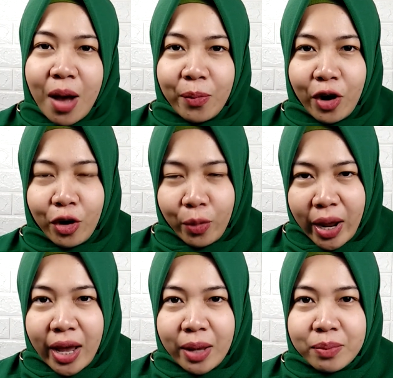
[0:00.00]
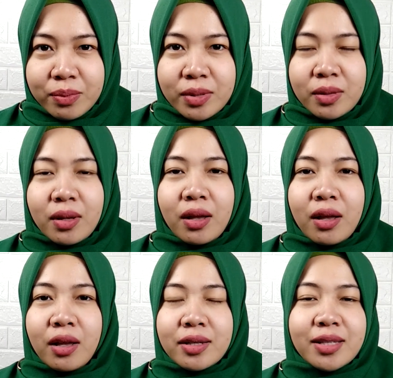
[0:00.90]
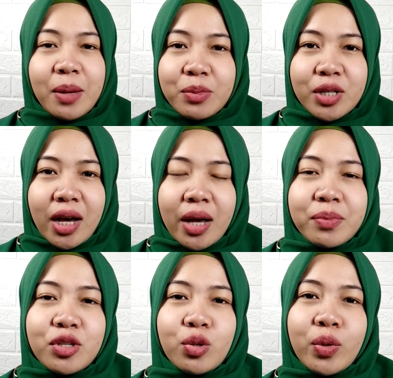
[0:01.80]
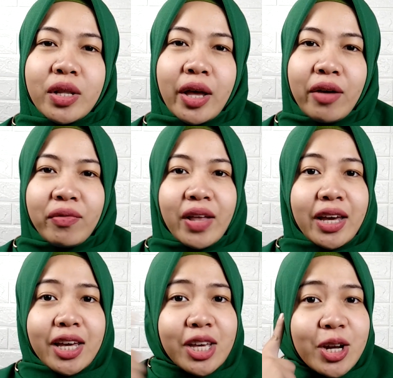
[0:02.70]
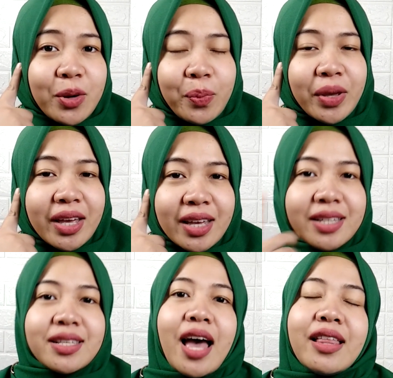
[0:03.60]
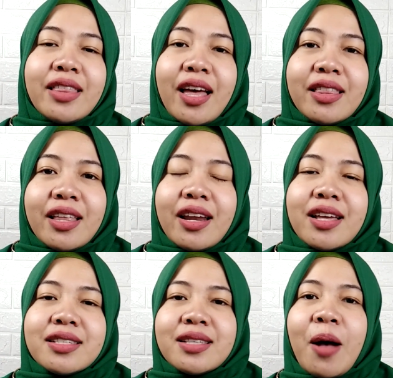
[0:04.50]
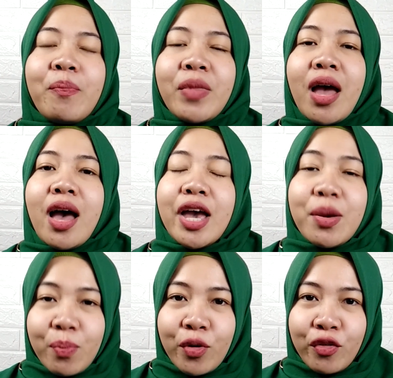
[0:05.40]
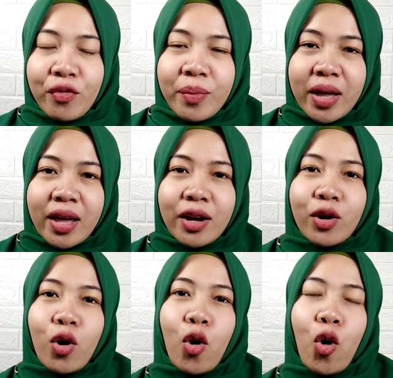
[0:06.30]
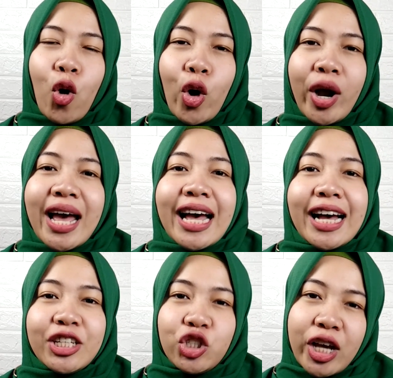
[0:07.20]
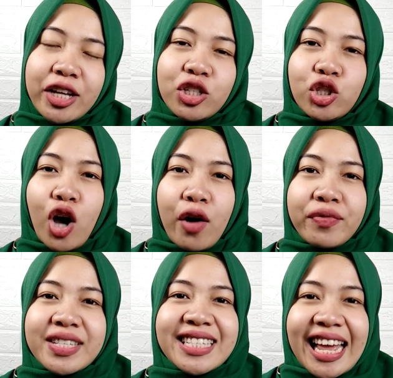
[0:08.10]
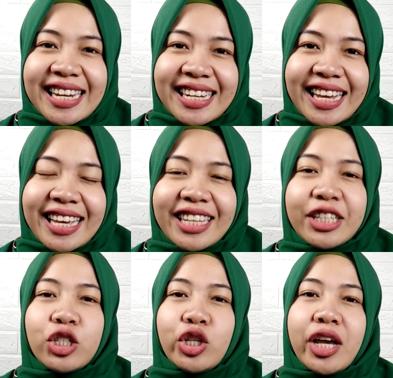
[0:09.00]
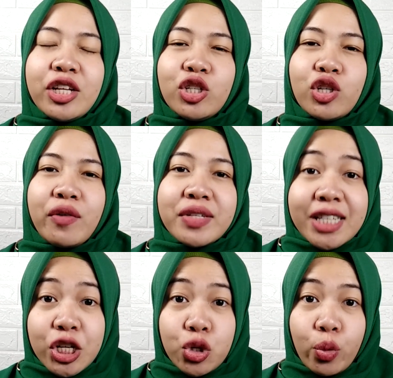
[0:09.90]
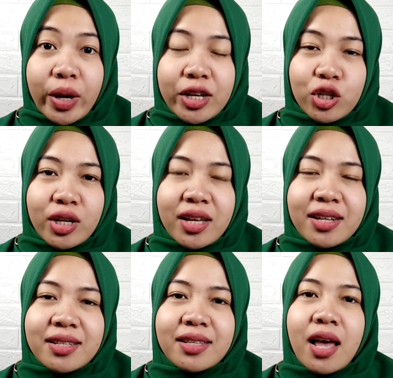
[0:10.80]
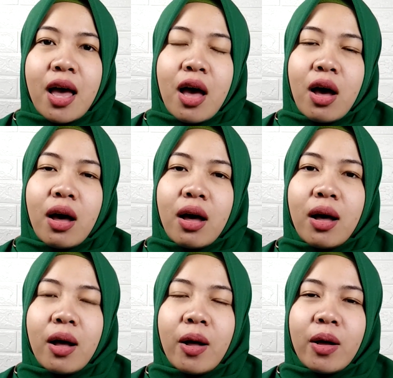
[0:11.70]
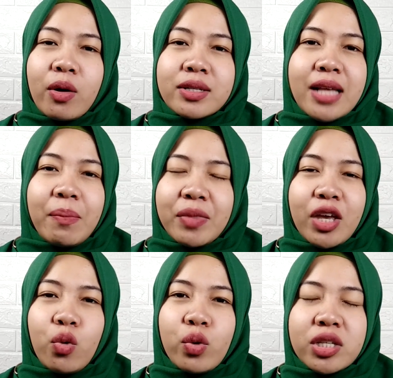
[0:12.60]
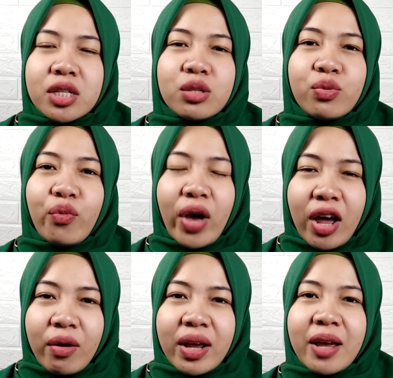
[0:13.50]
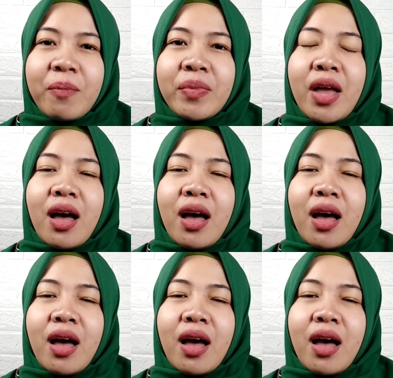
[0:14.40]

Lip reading: programs, sometimes you will have like earpiece, and then there are some improvement or a change of setting, change of situations, something which is very